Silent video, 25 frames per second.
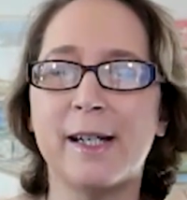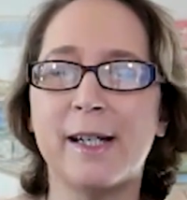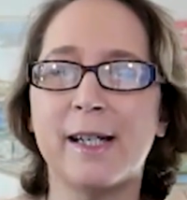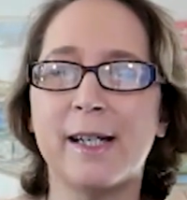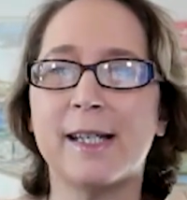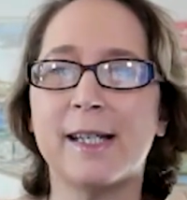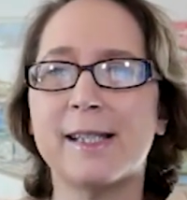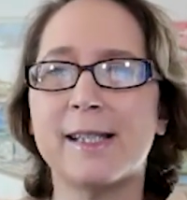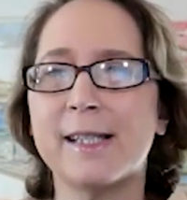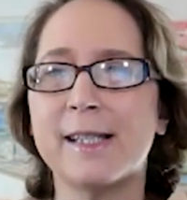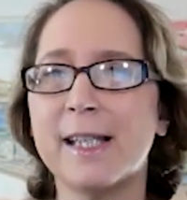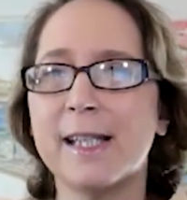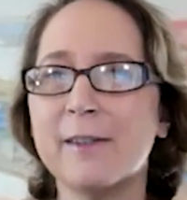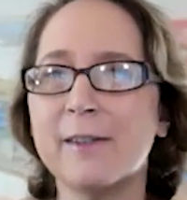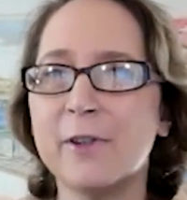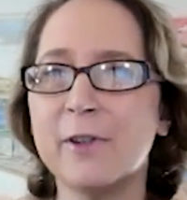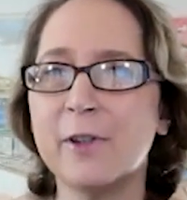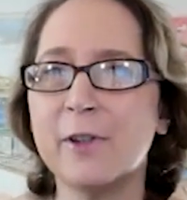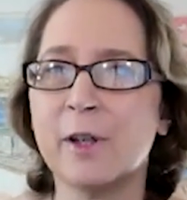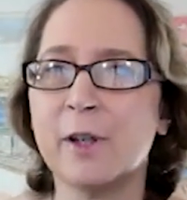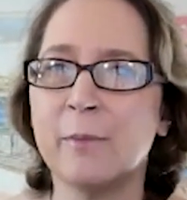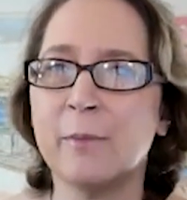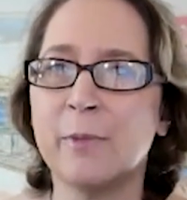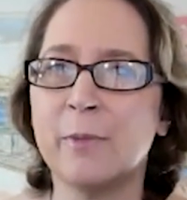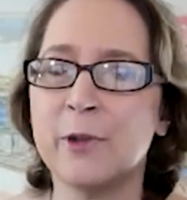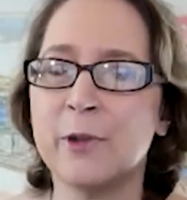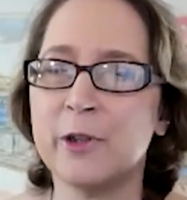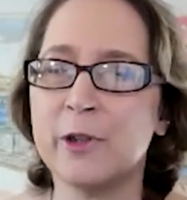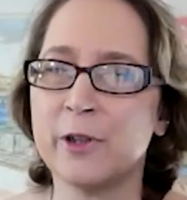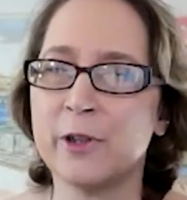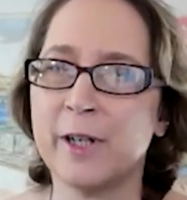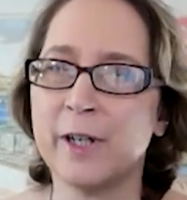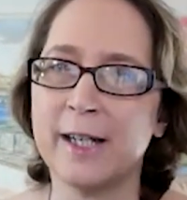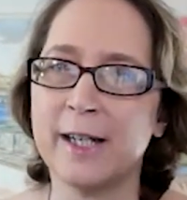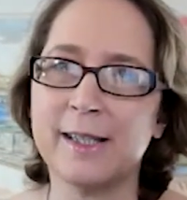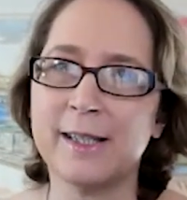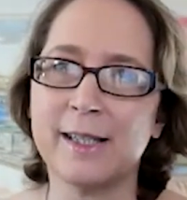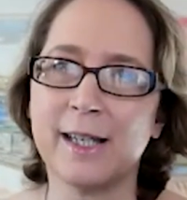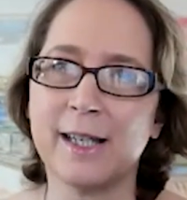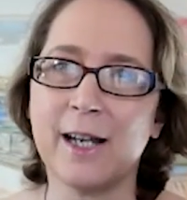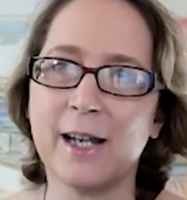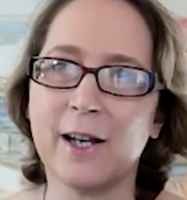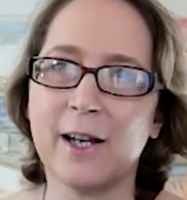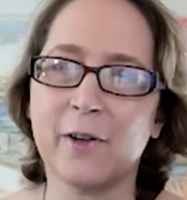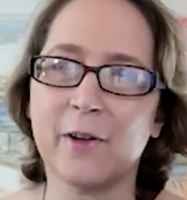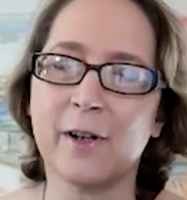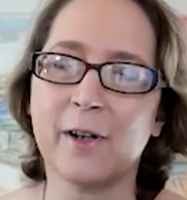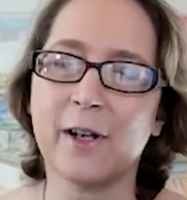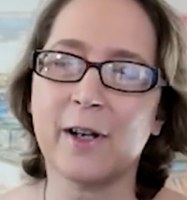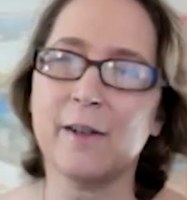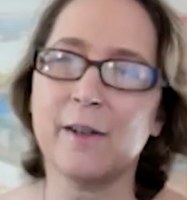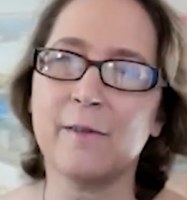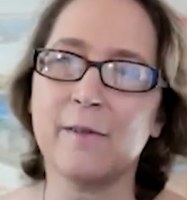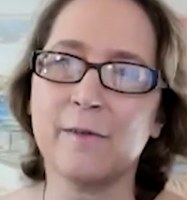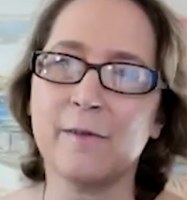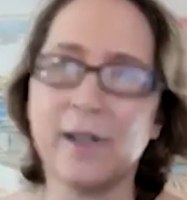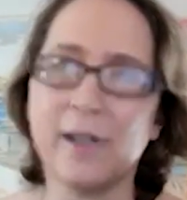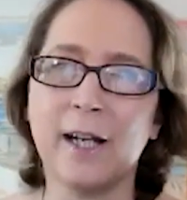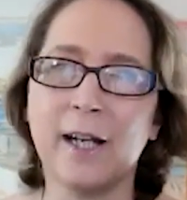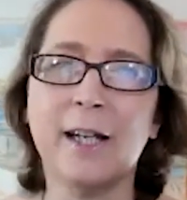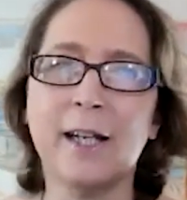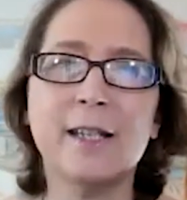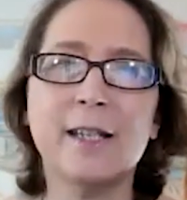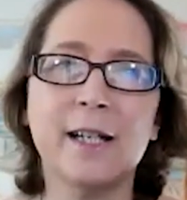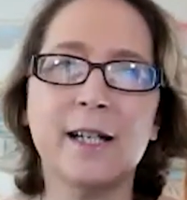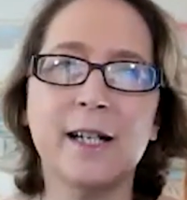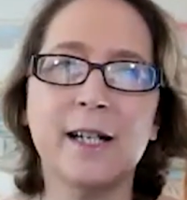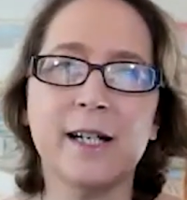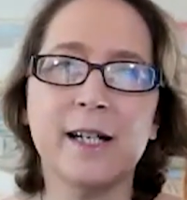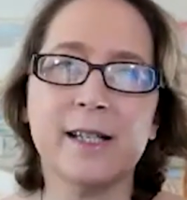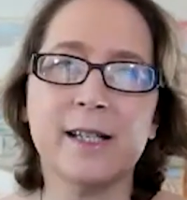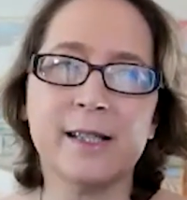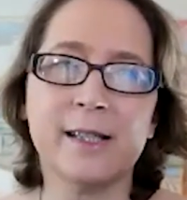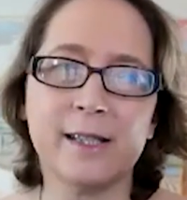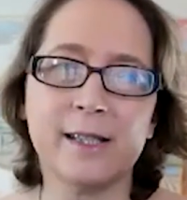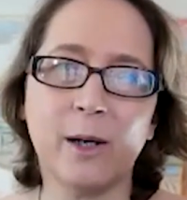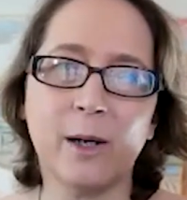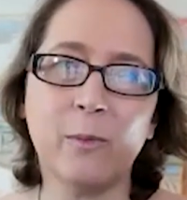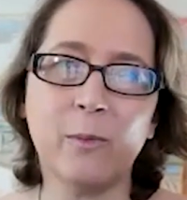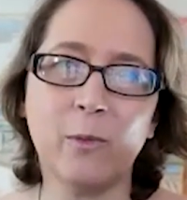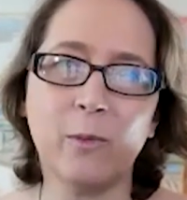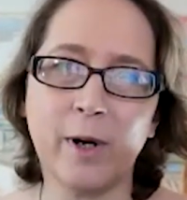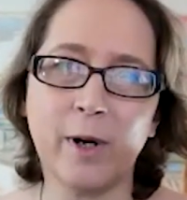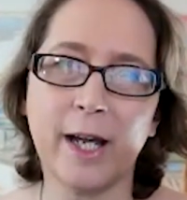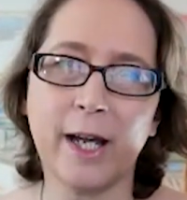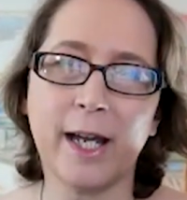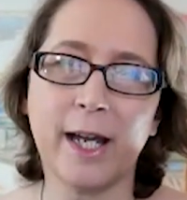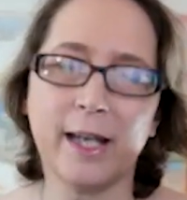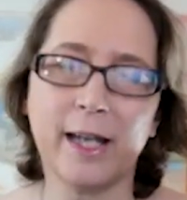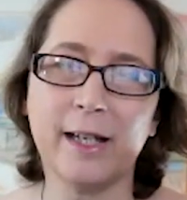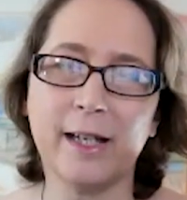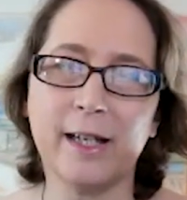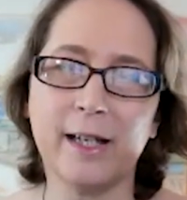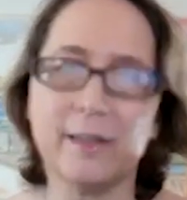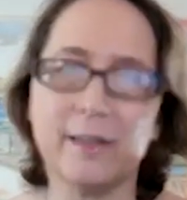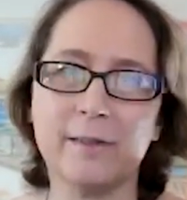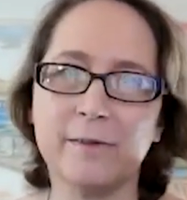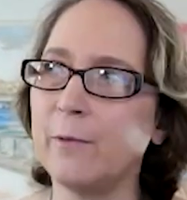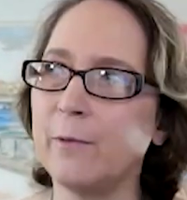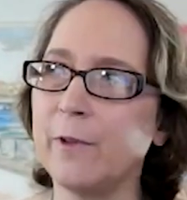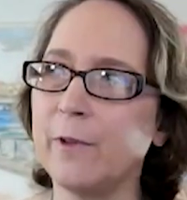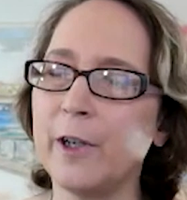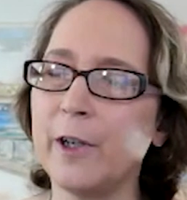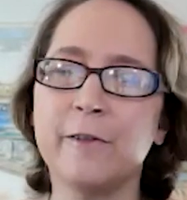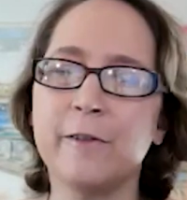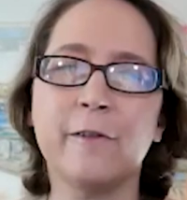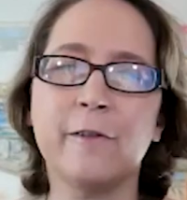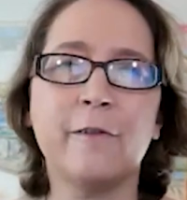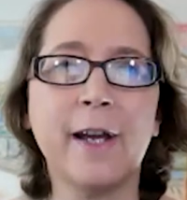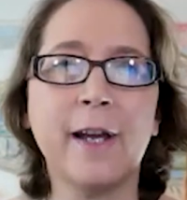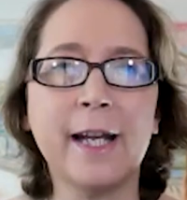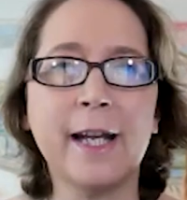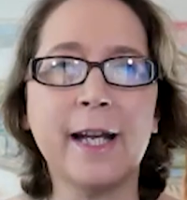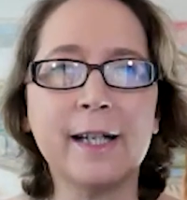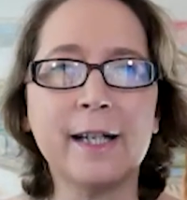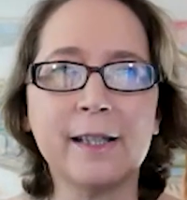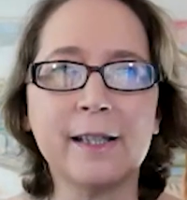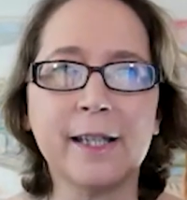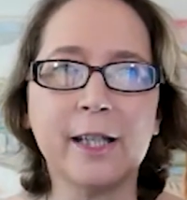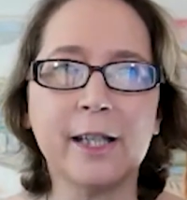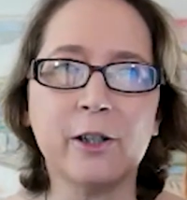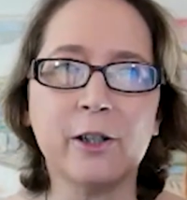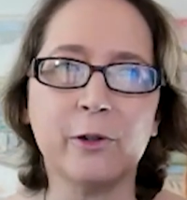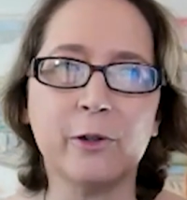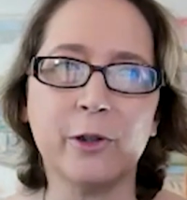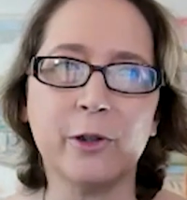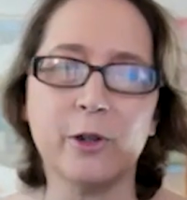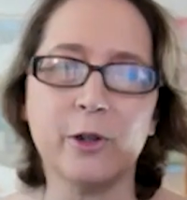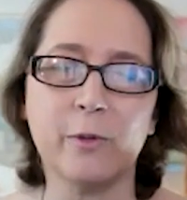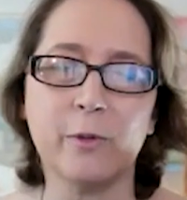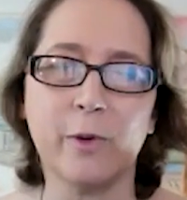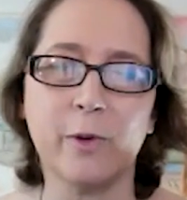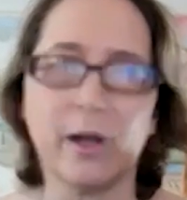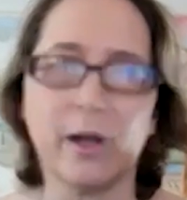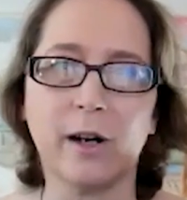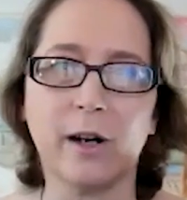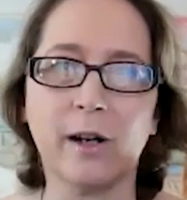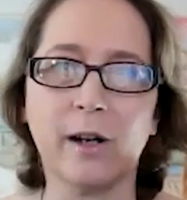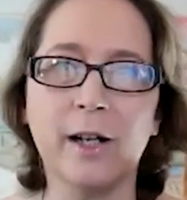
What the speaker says: and see if you can put your heads together and find some way of unveiling who you are